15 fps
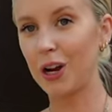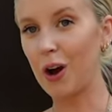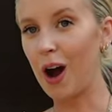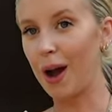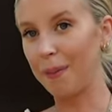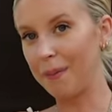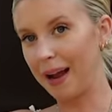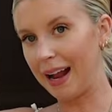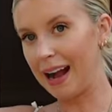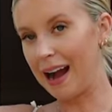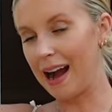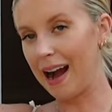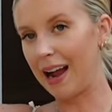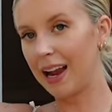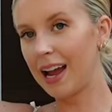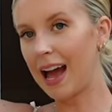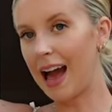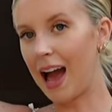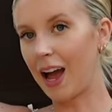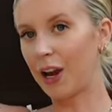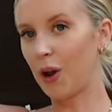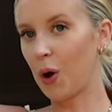caught my eye
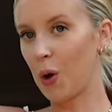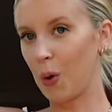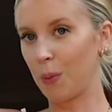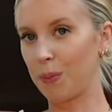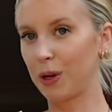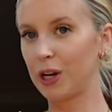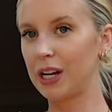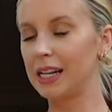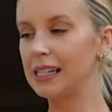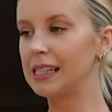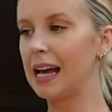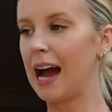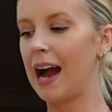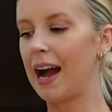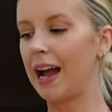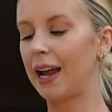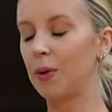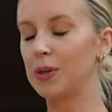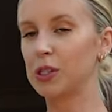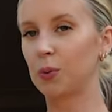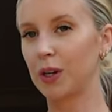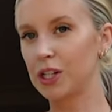at Home Goods. I
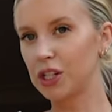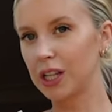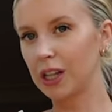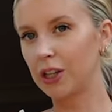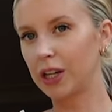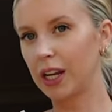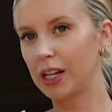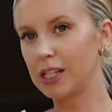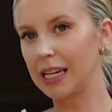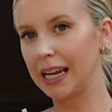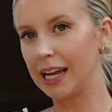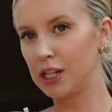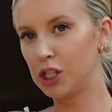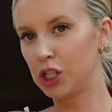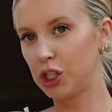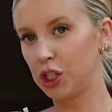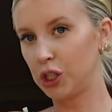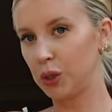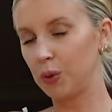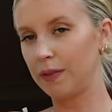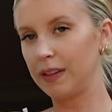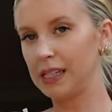was originally looking to get
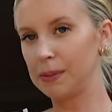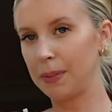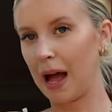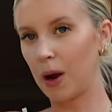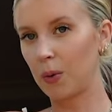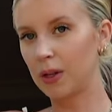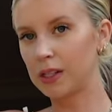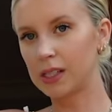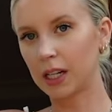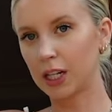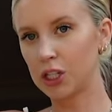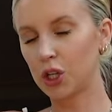two of these black ones, like a